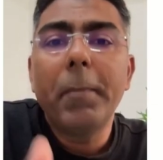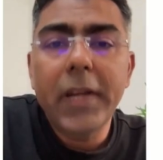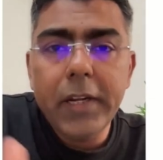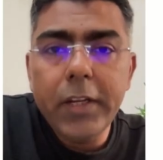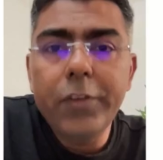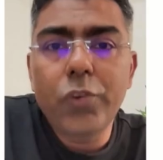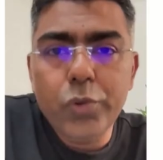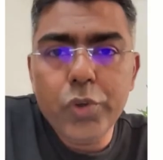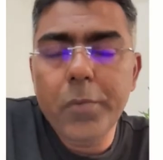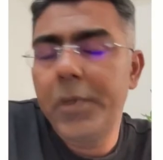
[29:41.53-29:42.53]
but at least you
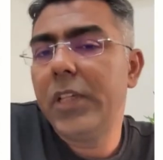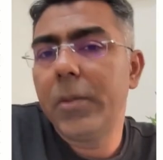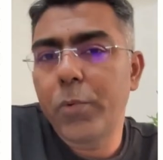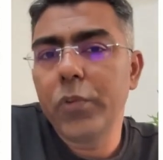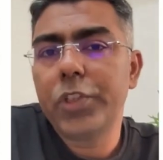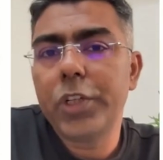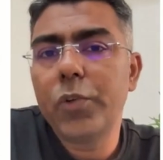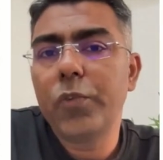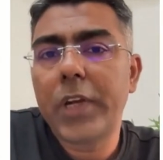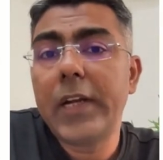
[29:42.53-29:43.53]
should be in the position
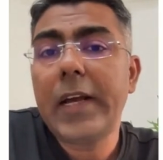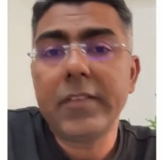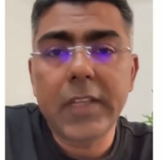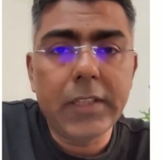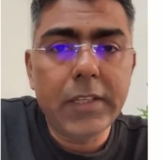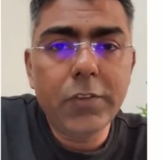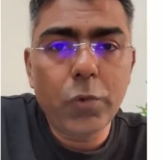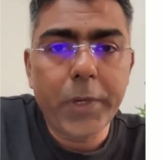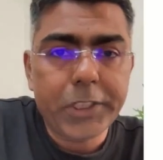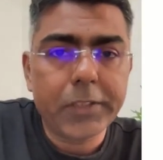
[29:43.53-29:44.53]
to start asking these
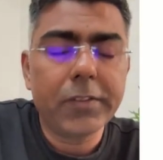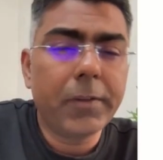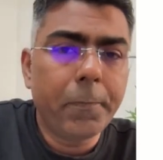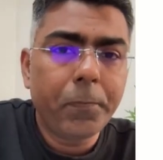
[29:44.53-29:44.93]
questions.